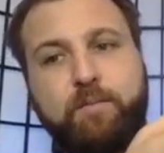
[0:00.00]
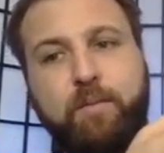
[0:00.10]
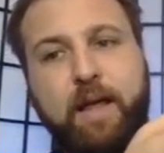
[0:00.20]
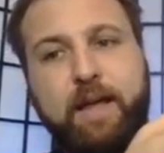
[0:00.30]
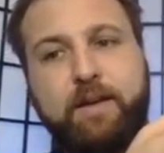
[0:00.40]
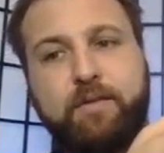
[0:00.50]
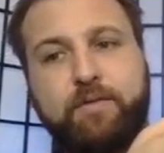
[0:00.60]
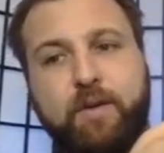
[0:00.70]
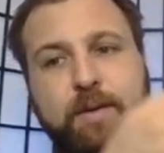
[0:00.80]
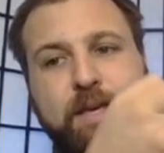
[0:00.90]
like
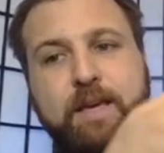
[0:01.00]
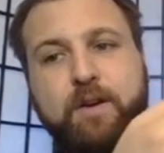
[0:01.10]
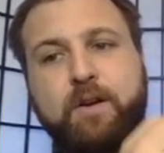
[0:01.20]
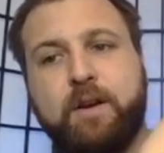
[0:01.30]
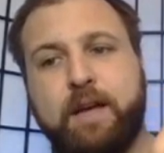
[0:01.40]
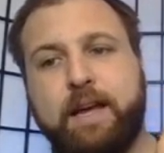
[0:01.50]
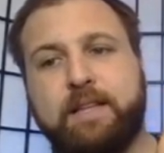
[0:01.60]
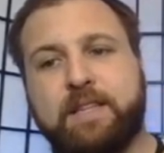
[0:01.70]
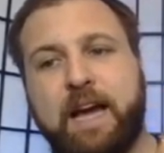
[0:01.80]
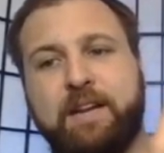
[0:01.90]
from here,
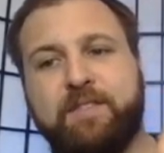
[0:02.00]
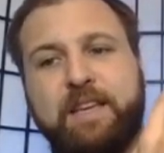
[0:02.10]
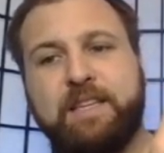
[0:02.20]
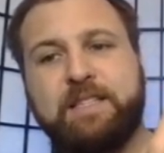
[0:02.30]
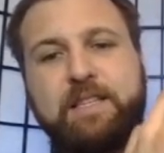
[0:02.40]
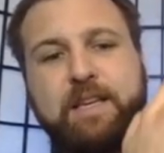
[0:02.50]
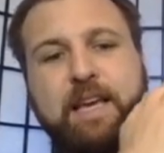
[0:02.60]
it's kind of easy.